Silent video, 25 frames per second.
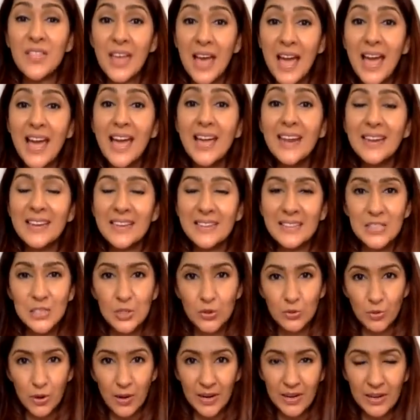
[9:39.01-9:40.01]
That
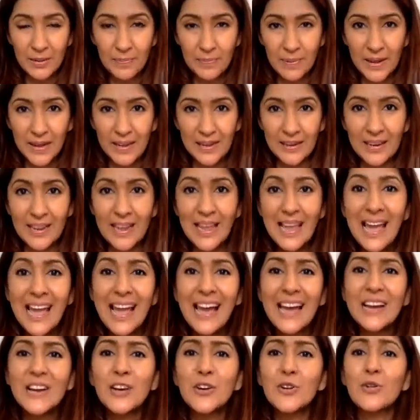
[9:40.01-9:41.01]
is chronic pain.
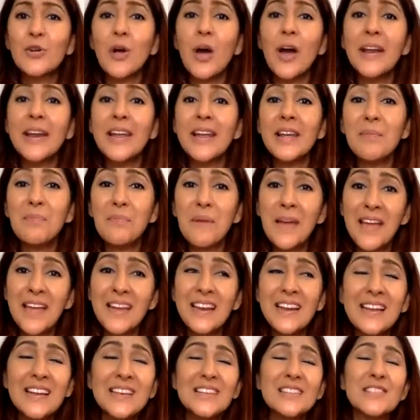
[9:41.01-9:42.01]
And chronic
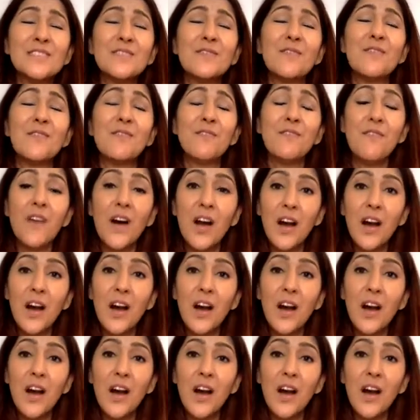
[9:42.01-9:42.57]
pain is